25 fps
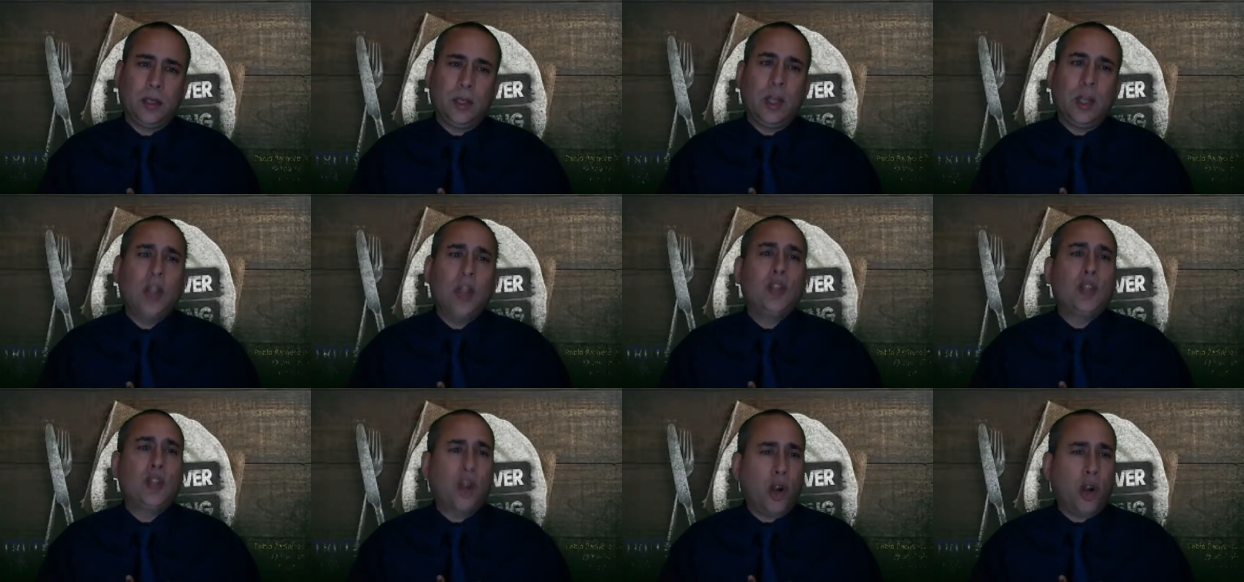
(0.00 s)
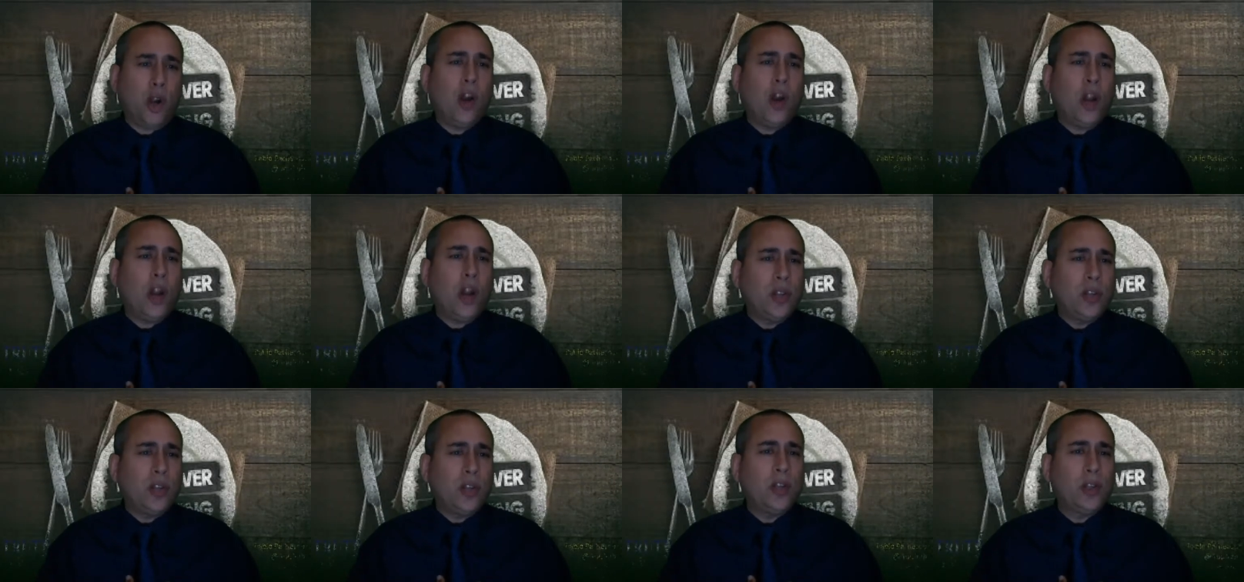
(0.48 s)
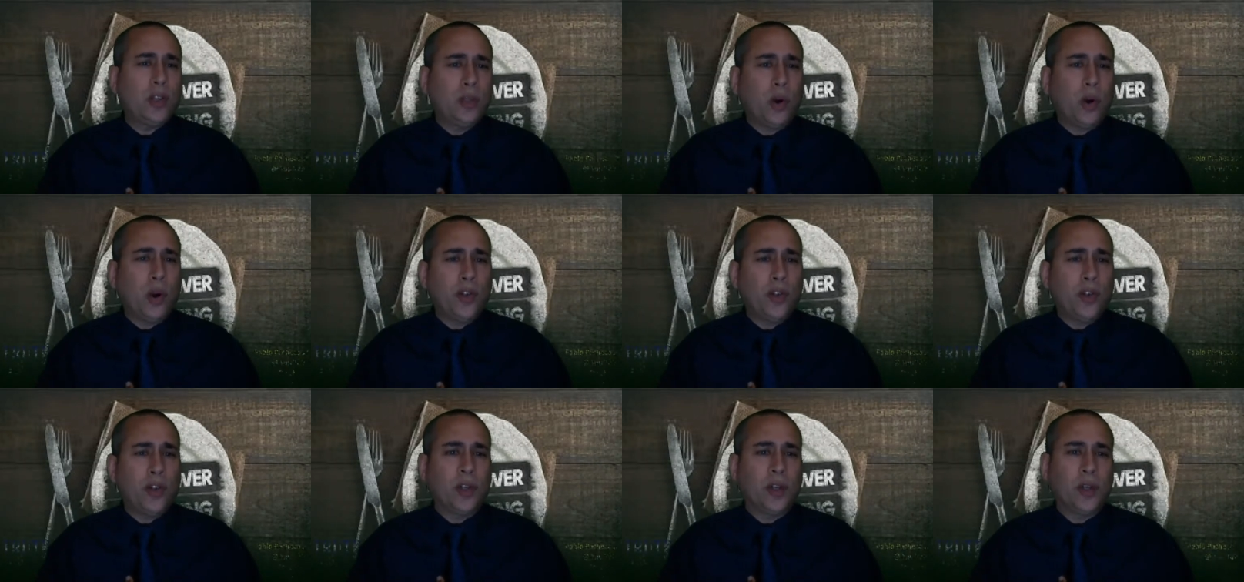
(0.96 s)
Turn unto the
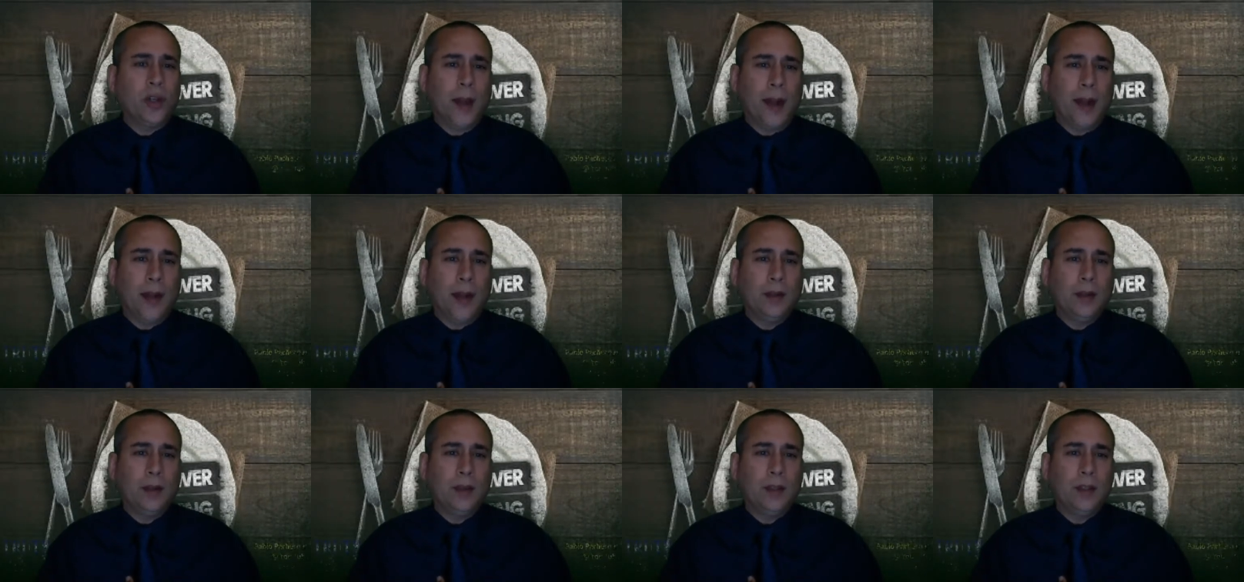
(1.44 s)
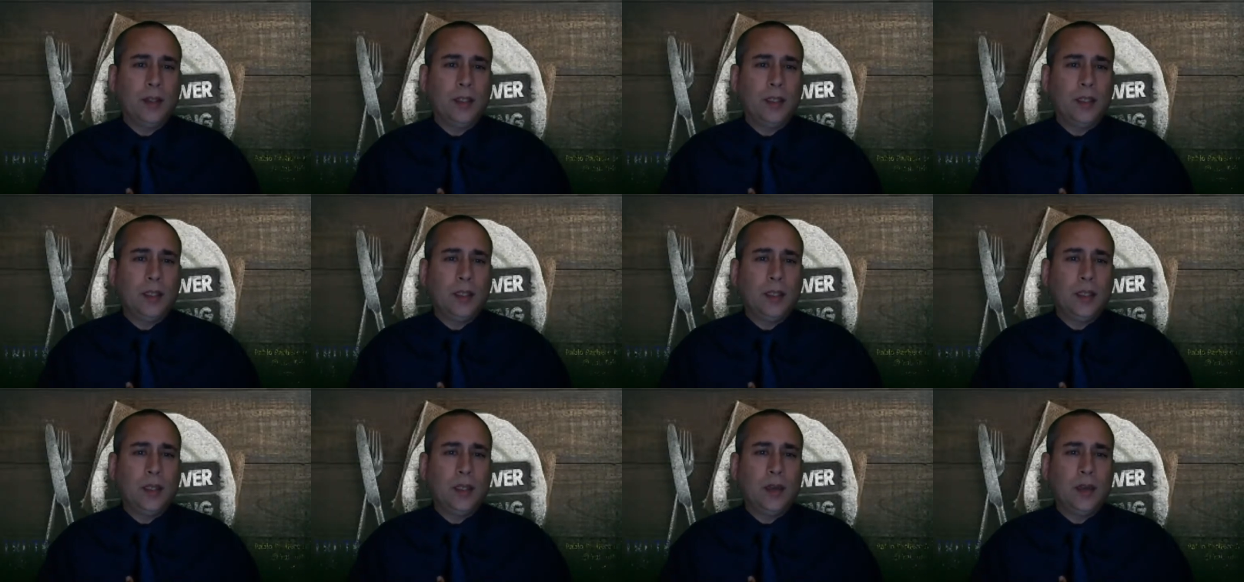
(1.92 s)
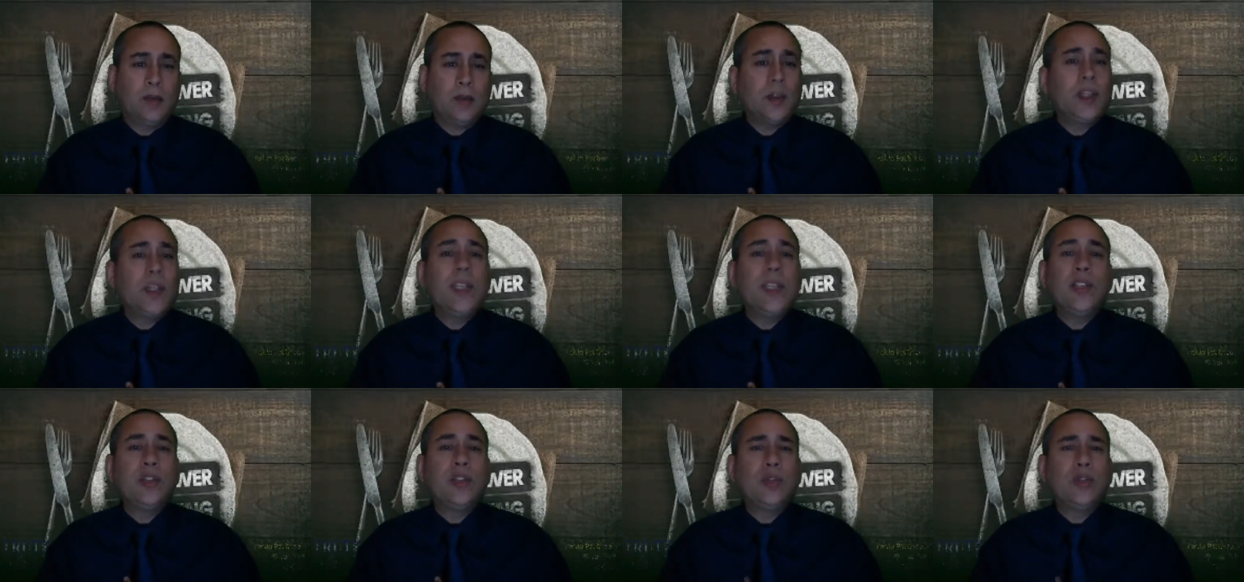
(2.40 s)
Lord your God, for
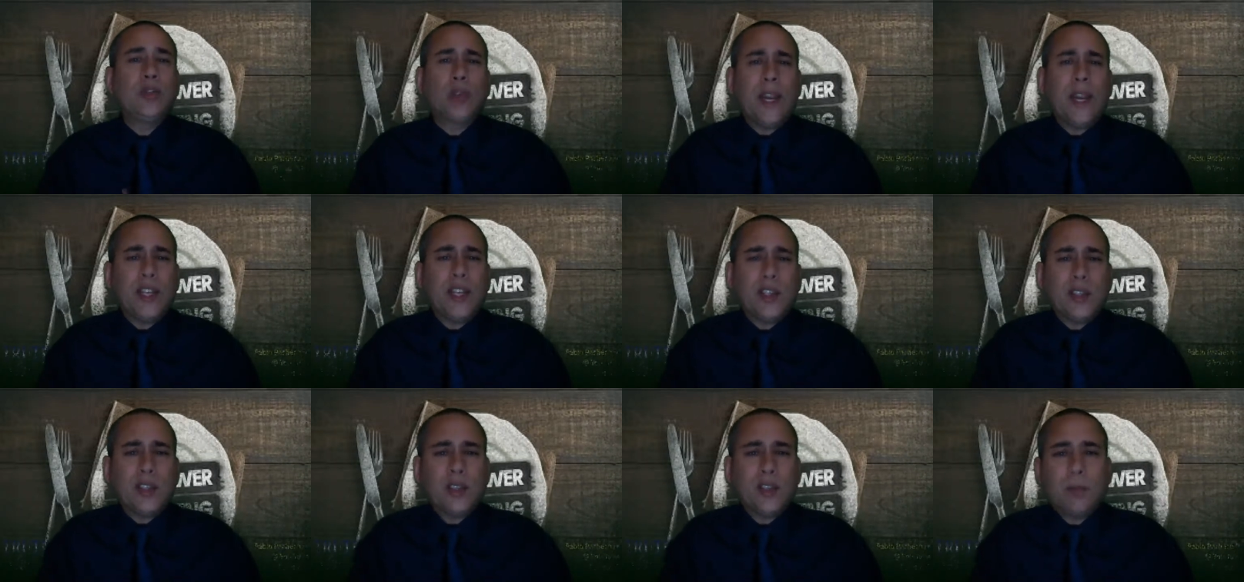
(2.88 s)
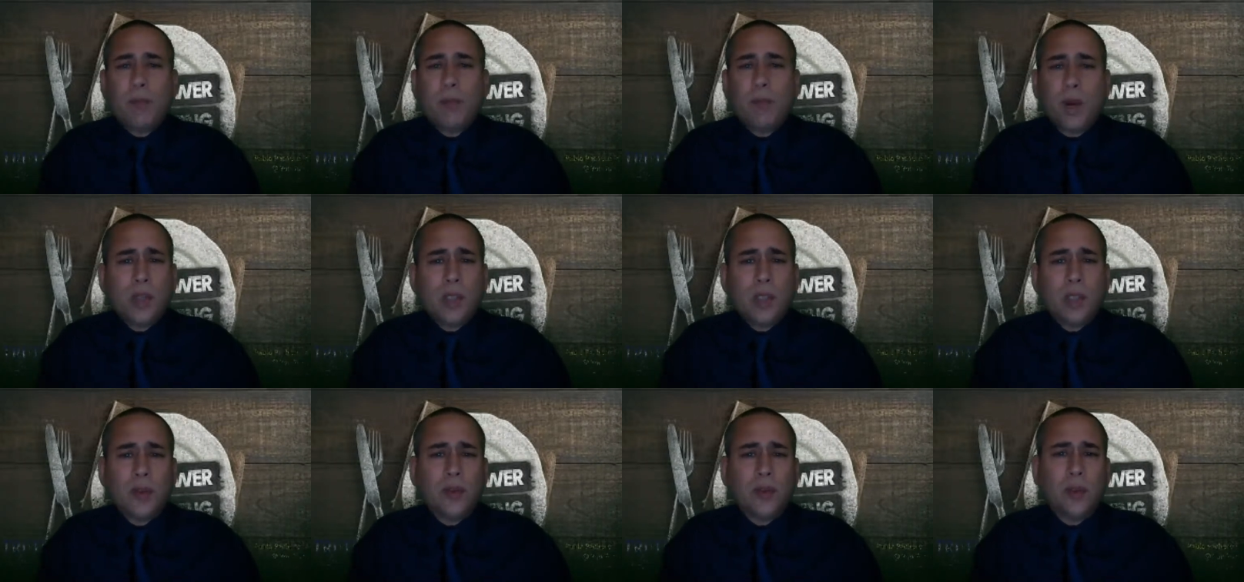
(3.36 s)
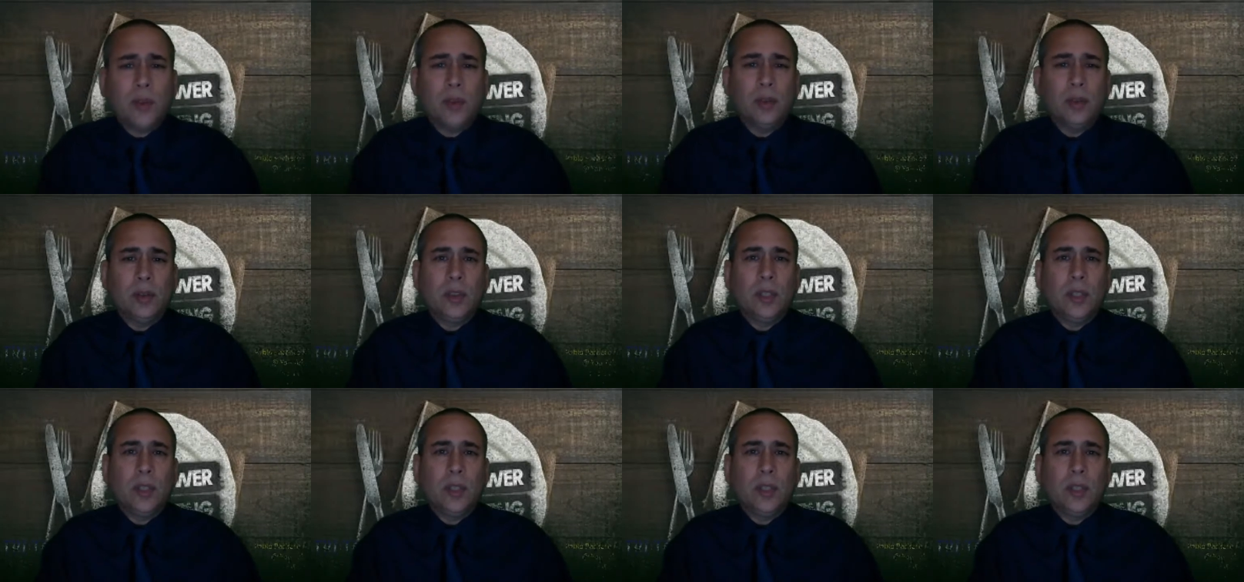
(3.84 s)
he is gracious and merciful,